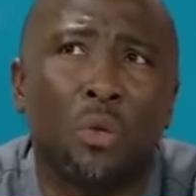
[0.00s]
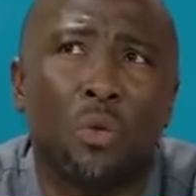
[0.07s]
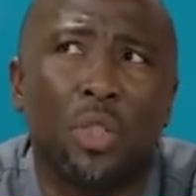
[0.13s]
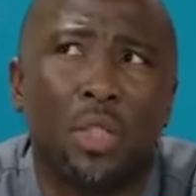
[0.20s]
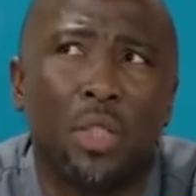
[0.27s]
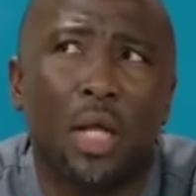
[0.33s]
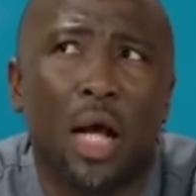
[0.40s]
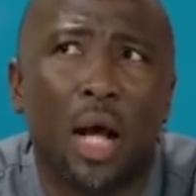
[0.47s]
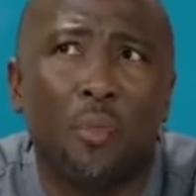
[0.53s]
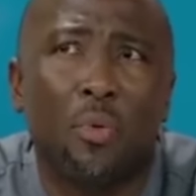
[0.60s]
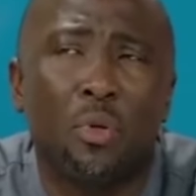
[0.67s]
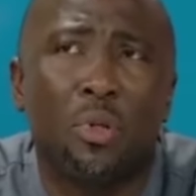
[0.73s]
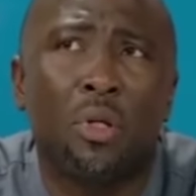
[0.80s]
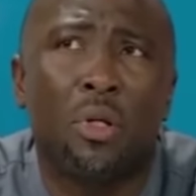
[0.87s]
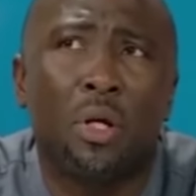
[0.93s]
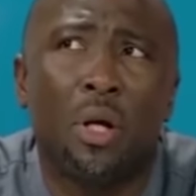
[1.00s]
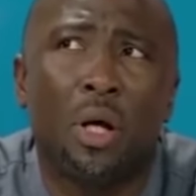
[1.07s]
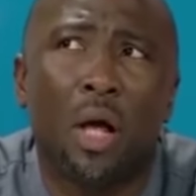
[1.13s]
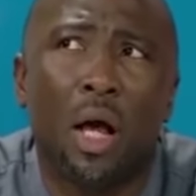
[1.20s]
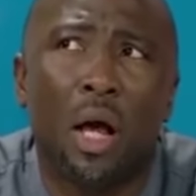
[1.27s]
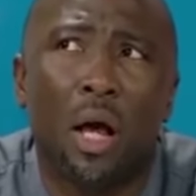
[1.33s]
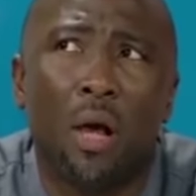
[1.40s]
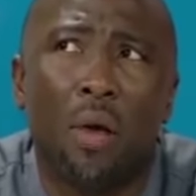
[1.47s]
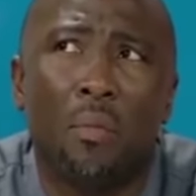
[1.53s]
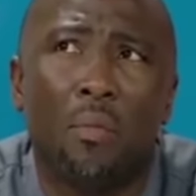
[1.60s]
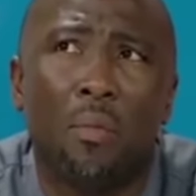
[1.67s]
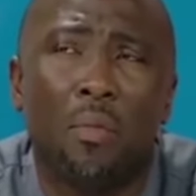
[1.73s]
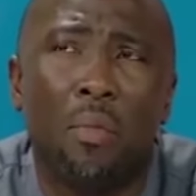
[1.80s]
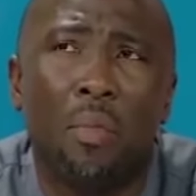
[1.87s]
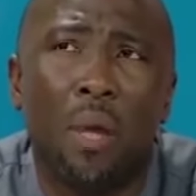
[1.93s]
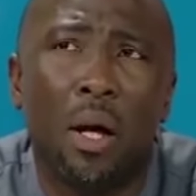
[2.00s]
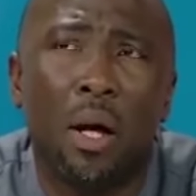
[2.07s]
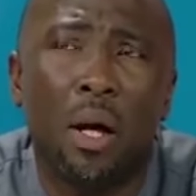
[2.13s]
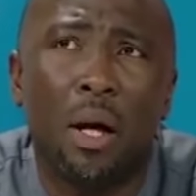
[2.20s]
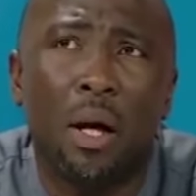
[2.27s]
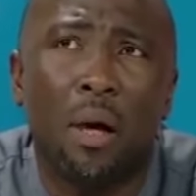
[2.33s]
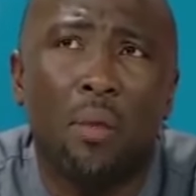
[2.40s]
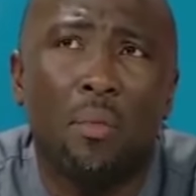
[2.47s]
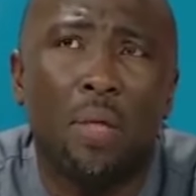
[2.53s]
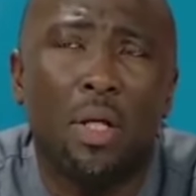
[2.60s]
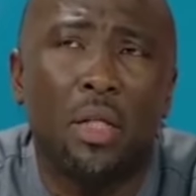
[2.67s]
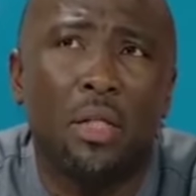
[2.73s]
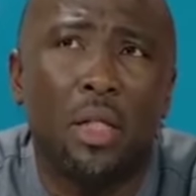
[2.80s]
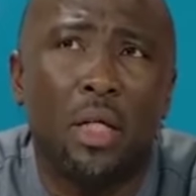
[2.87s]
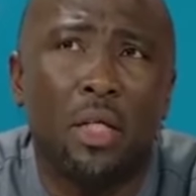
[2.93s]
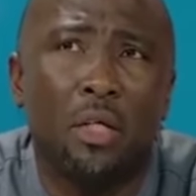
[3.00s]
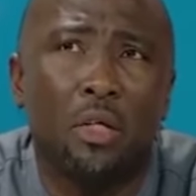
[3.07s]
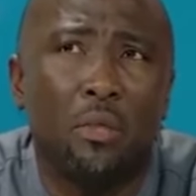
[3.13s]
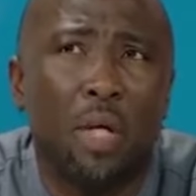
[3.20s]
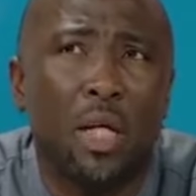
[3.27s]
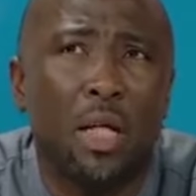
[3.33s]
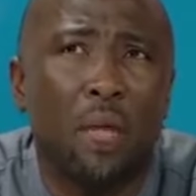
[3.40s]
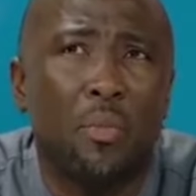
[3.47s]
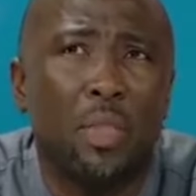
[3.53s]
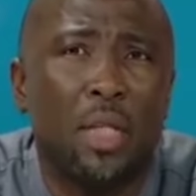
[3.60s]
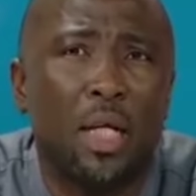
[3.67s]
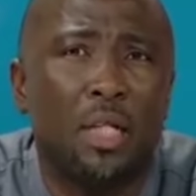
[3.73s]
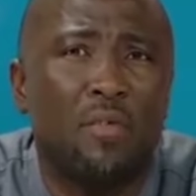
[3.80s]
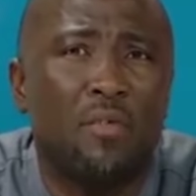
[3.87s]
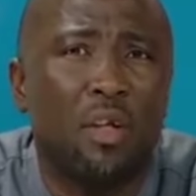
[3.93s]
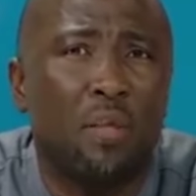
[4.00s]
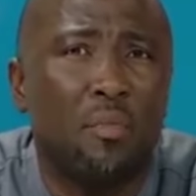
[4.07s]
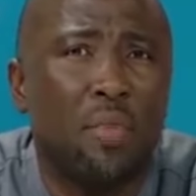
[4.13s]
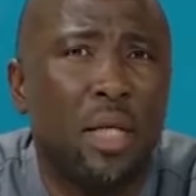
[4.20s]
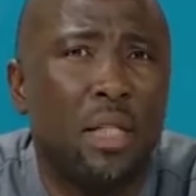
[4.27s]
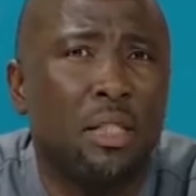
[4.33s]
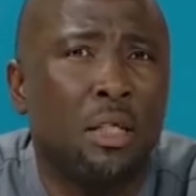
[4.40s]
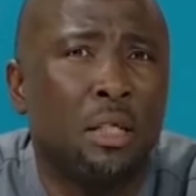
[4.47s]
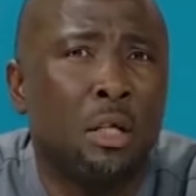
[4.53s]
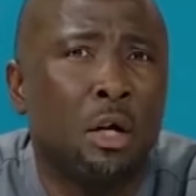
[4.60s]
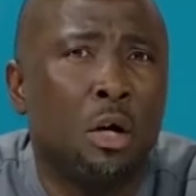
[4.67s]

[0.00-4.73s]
what did happen in human capital development,